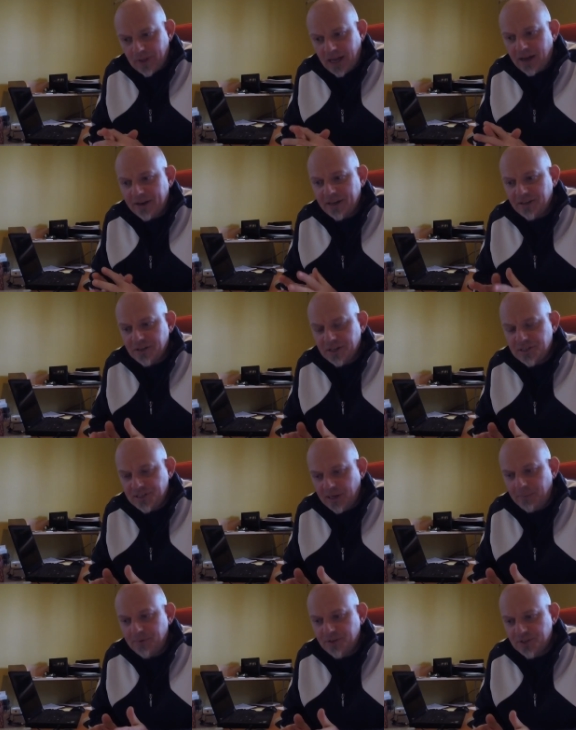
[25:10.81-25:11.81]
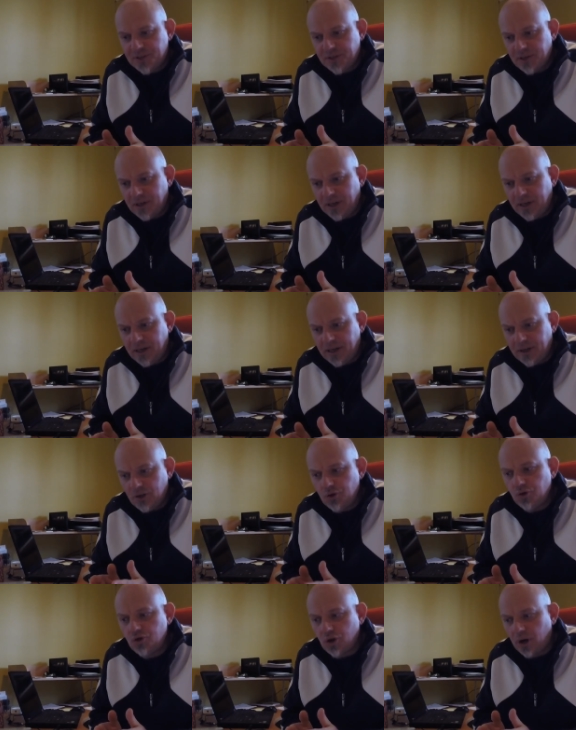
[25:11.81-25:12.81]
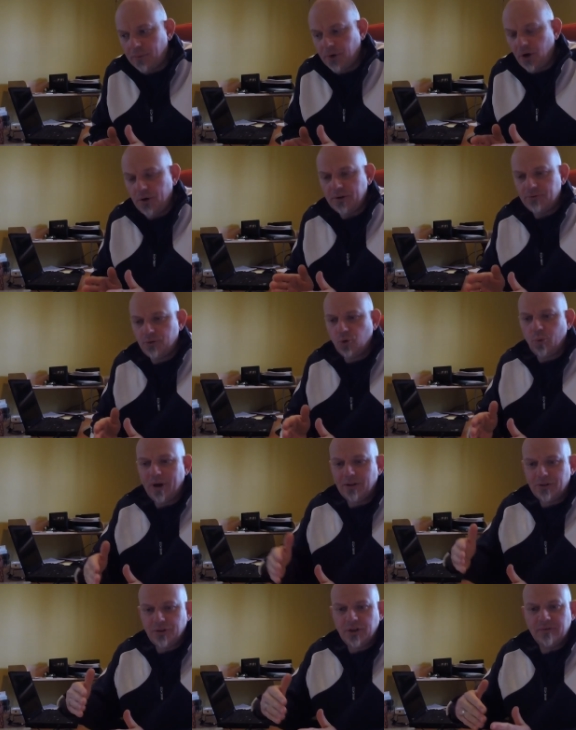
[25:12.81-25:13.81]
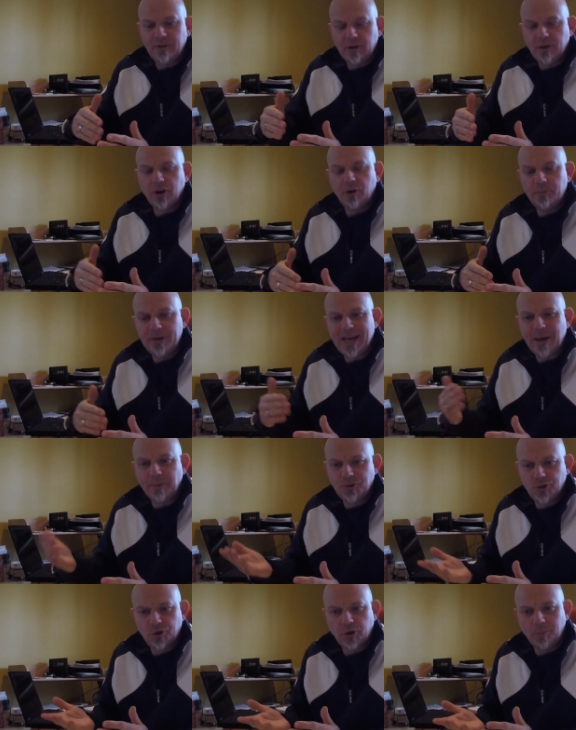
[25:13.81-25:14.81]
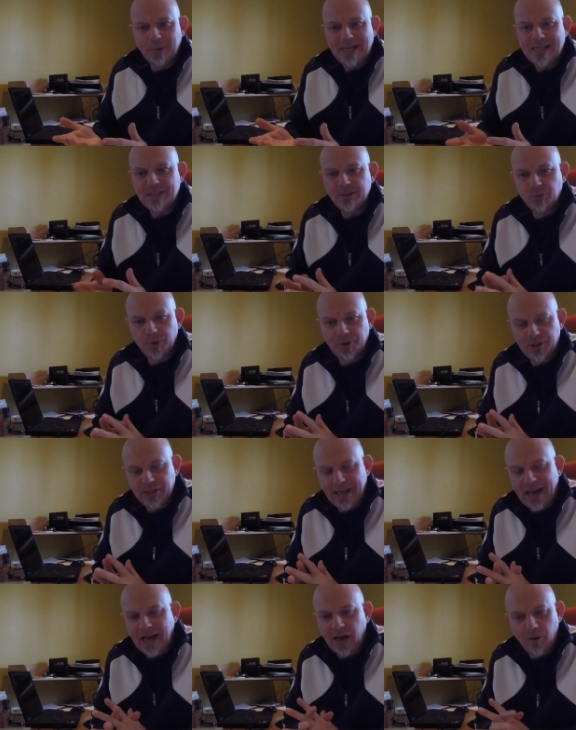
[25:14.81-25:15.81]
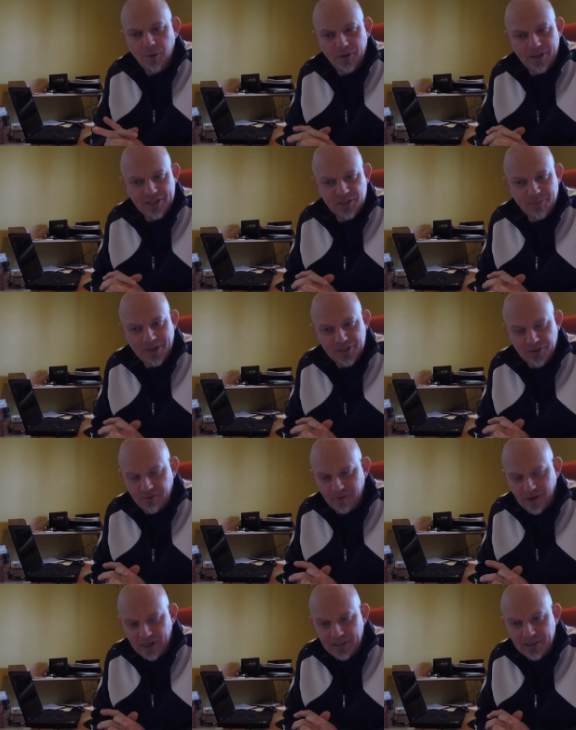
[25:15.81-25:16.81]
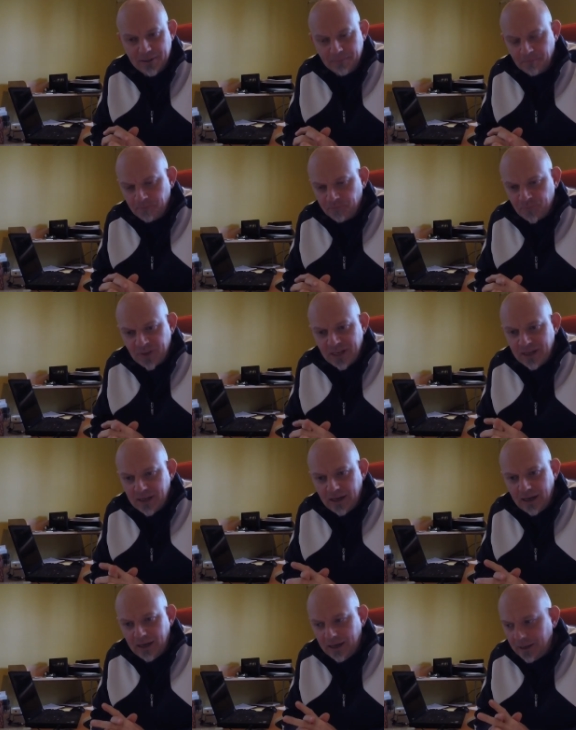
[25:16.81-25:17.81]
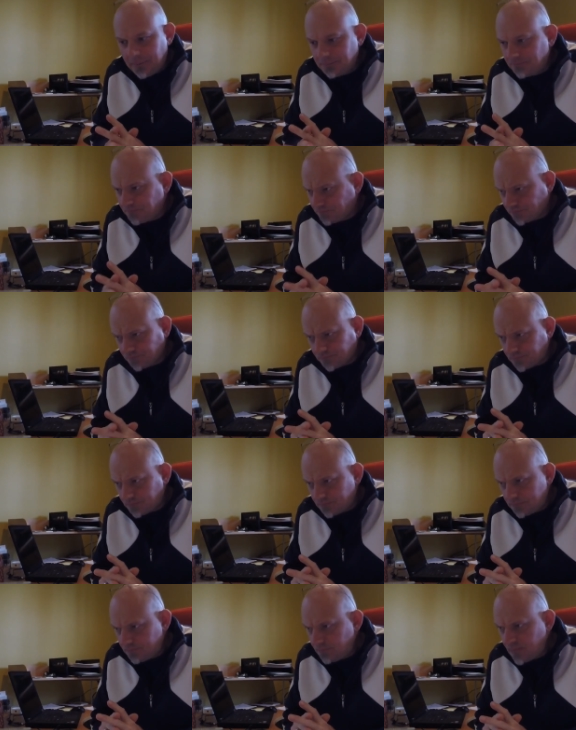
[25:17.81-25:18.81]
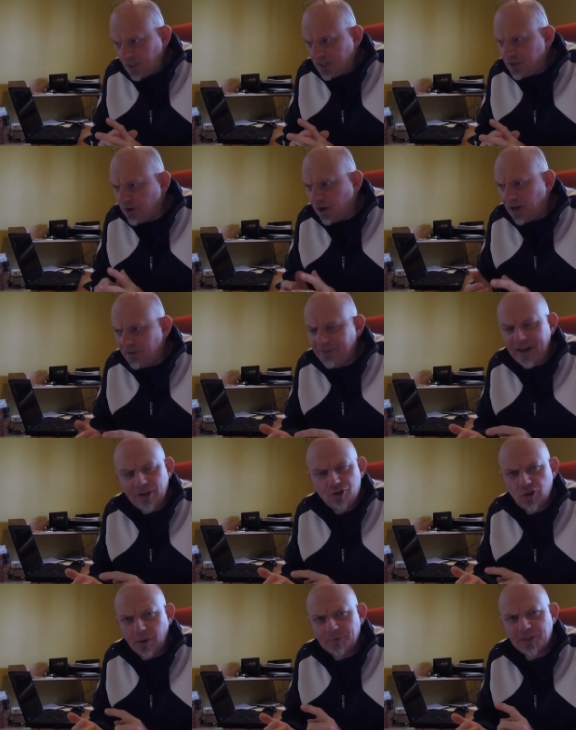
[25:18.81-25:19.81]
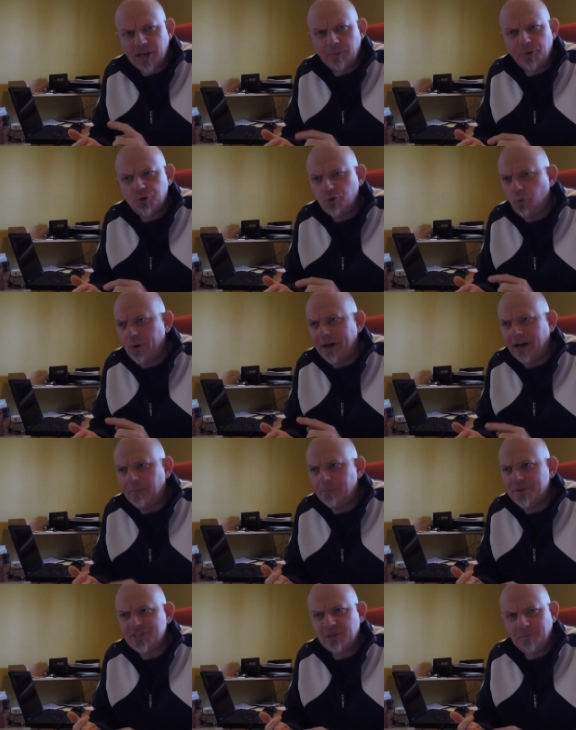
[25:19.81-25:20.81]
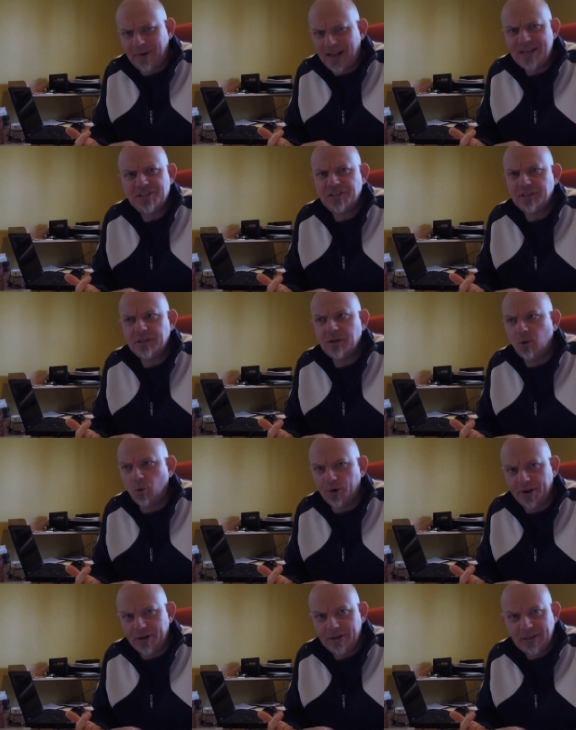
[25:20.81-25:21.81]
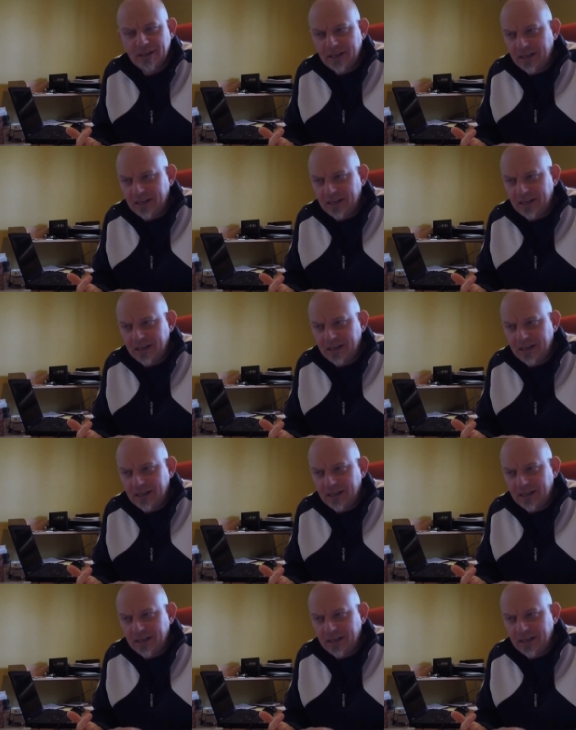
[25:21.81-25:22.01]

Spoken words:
How can you accept a new job knowing full well you're never going to be able to complete it within an hour that's specified? You know, I've had jobs come through where I'm busy placing the order